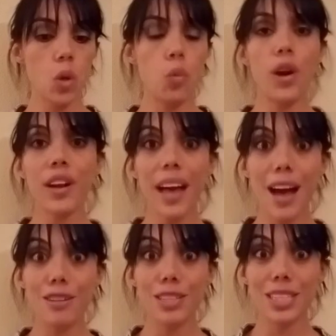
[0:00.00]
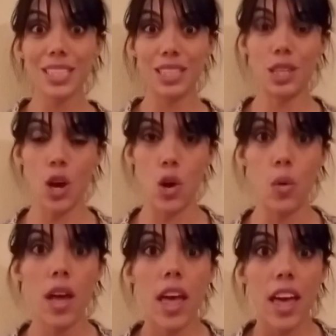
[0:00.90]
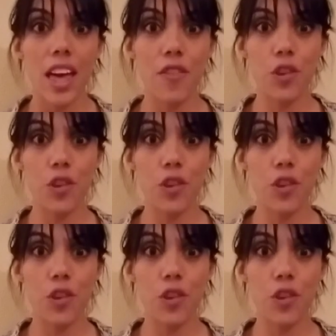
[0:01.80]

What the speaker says: Workouts. So if